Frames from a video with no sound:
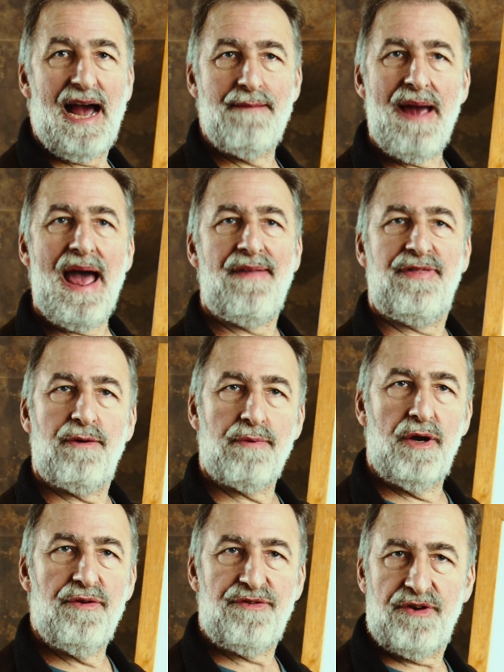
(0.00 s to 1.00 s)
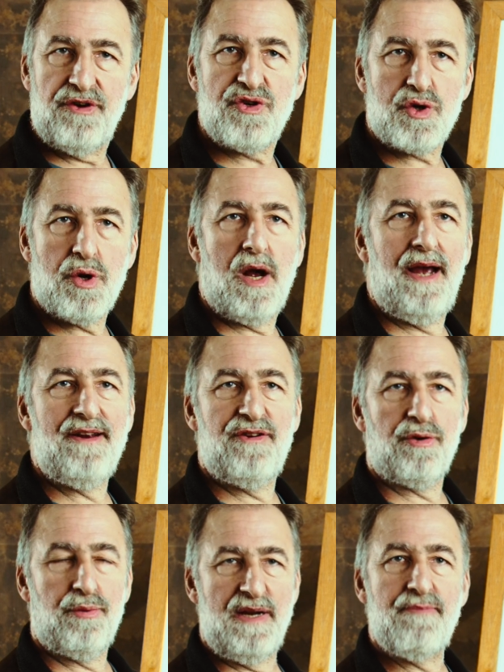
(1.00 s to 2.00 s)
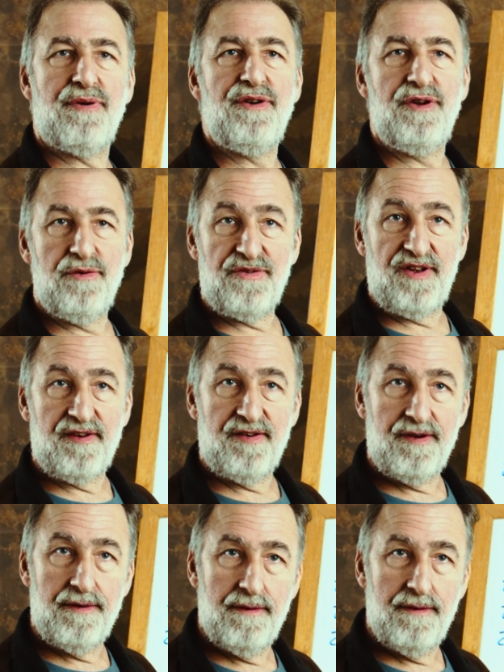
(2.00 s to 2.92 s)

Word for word: I'm at the roaster trying to reproduce it.